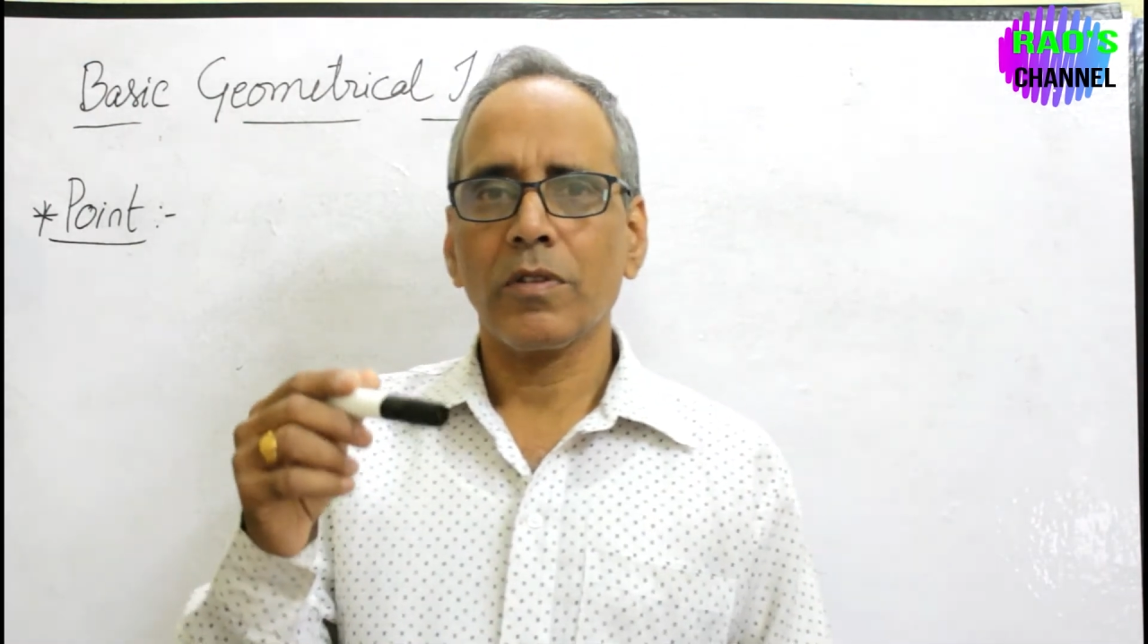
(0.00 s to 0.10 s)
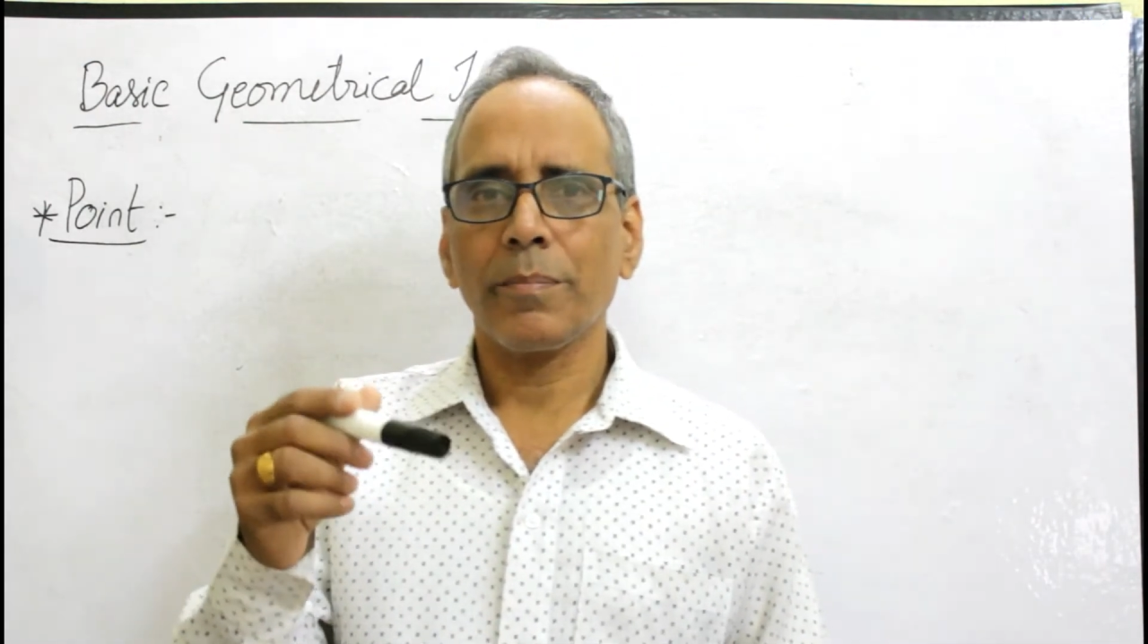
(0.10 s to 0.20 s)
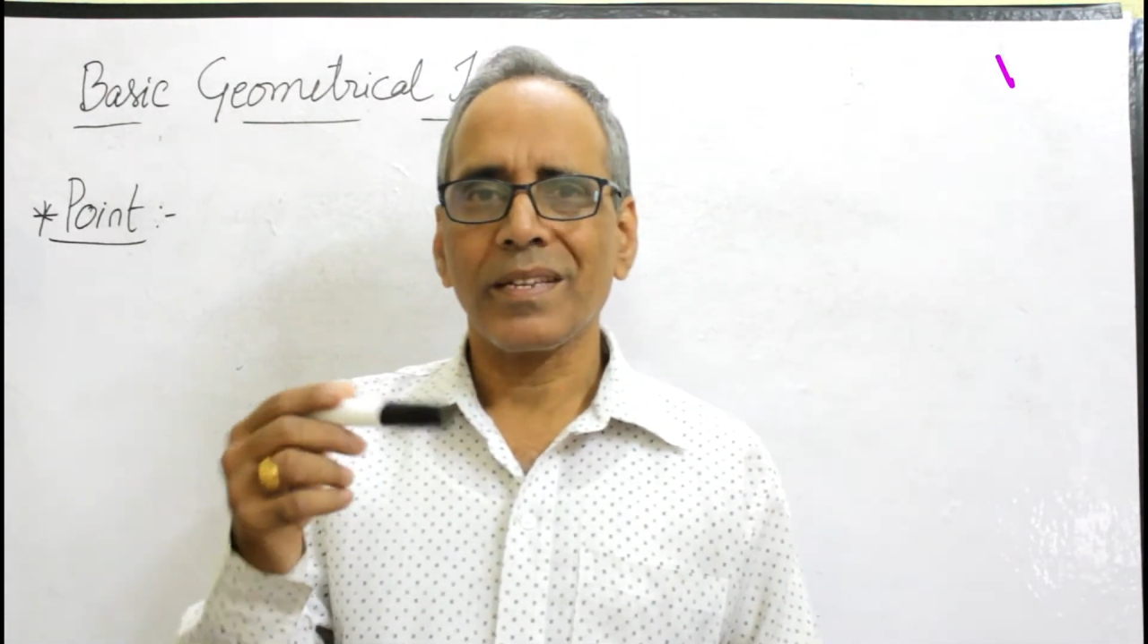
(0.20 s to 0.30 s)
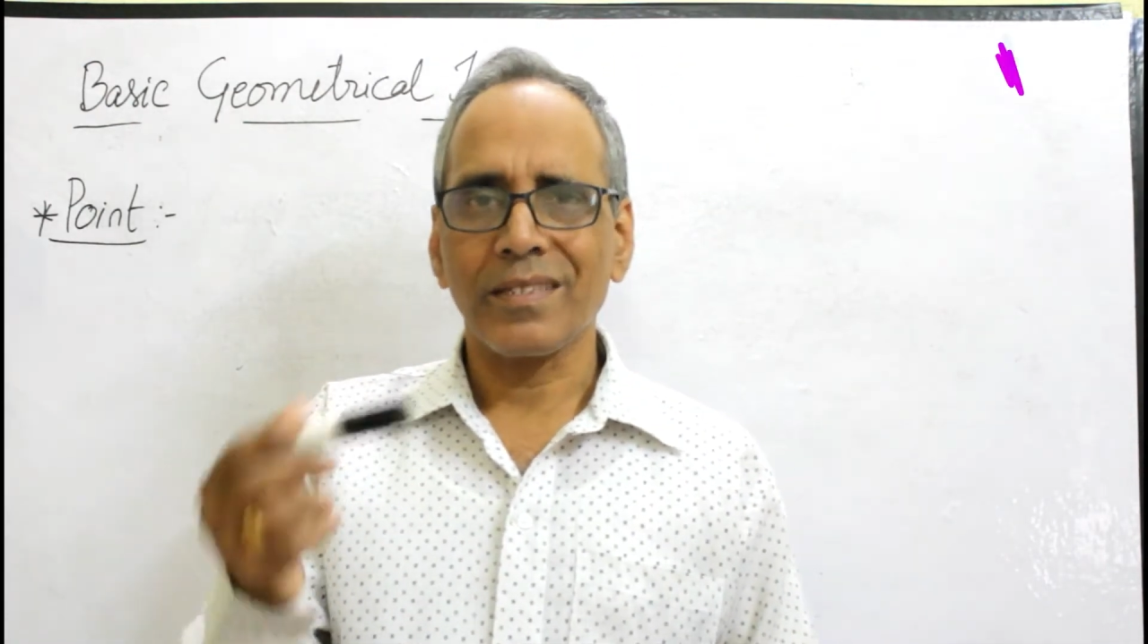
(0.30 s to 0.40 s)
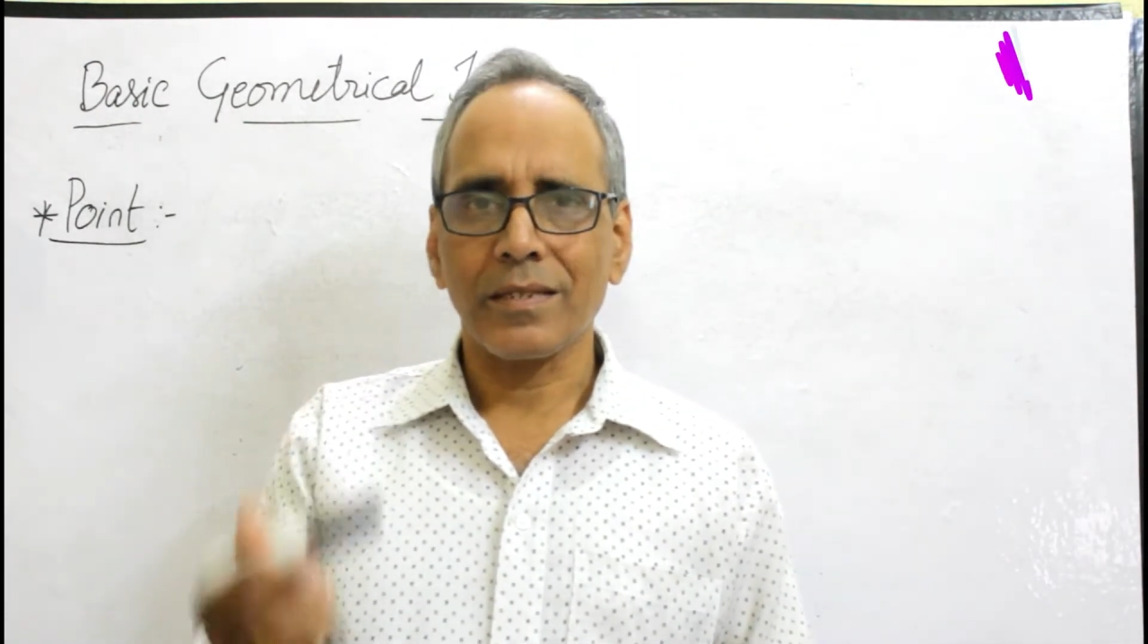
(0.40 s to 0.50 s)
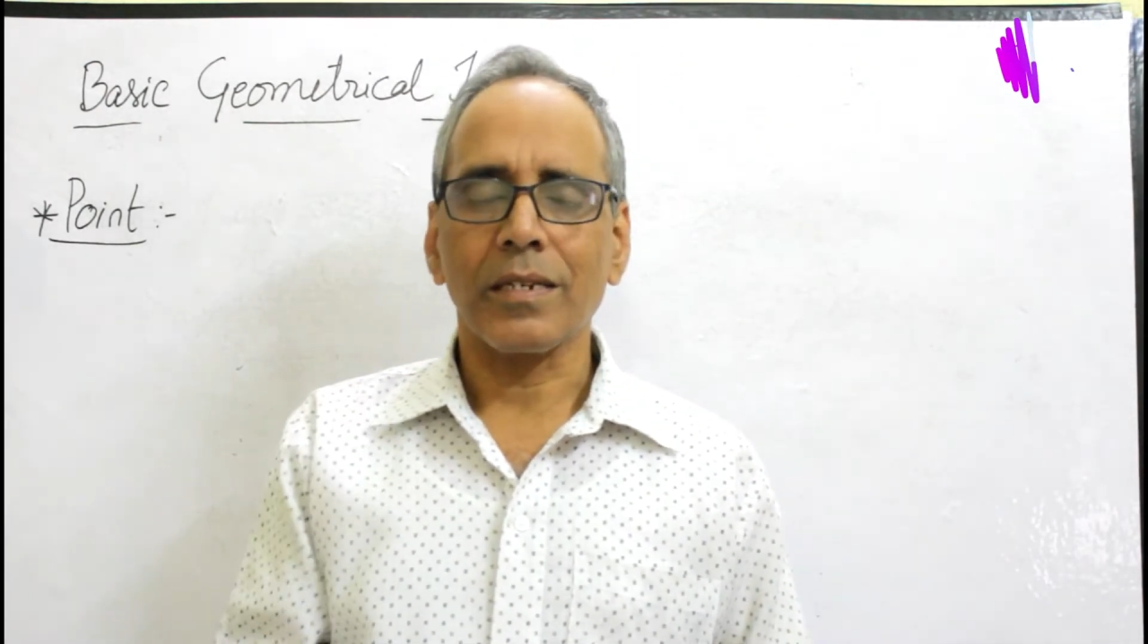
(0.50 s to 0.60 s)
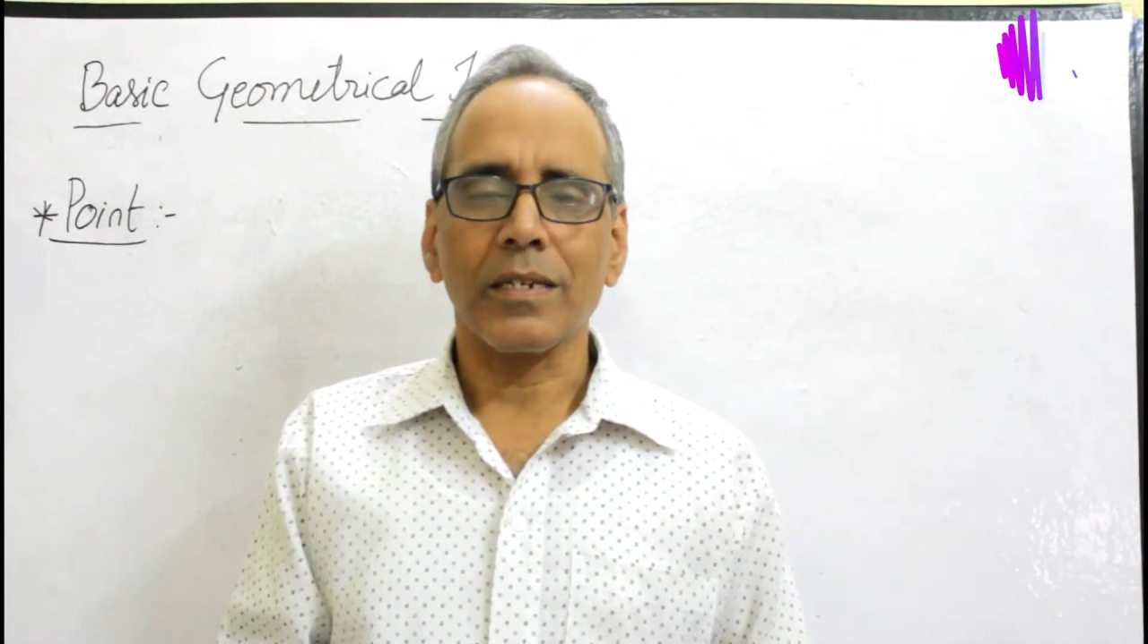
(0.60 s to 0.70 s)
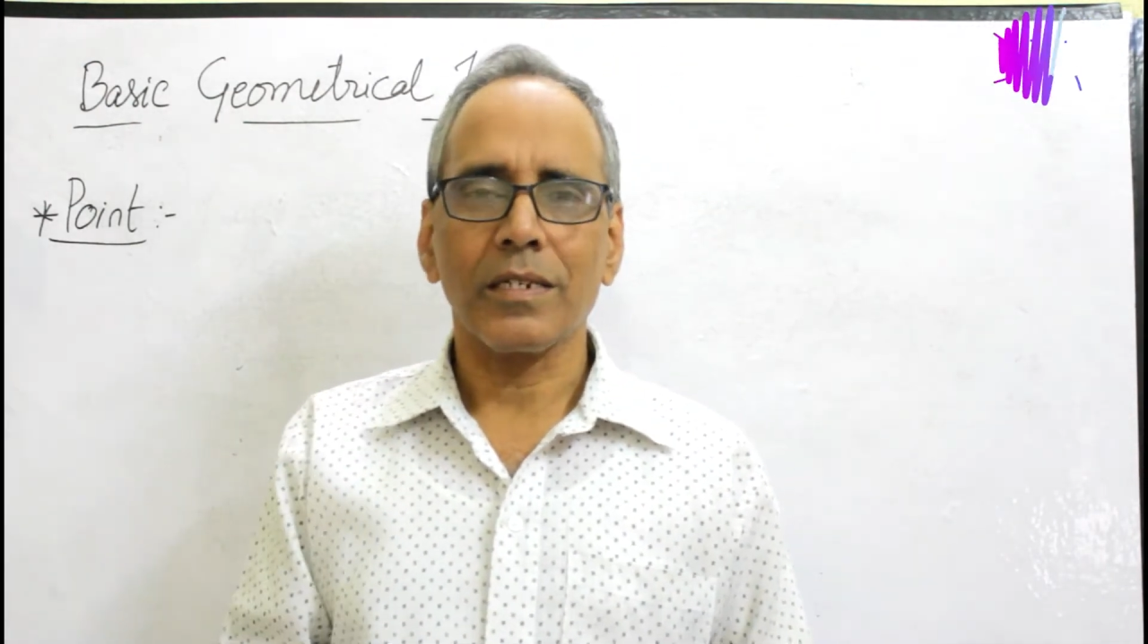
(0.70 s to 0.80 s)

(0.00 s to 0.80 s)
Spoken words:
the pencil.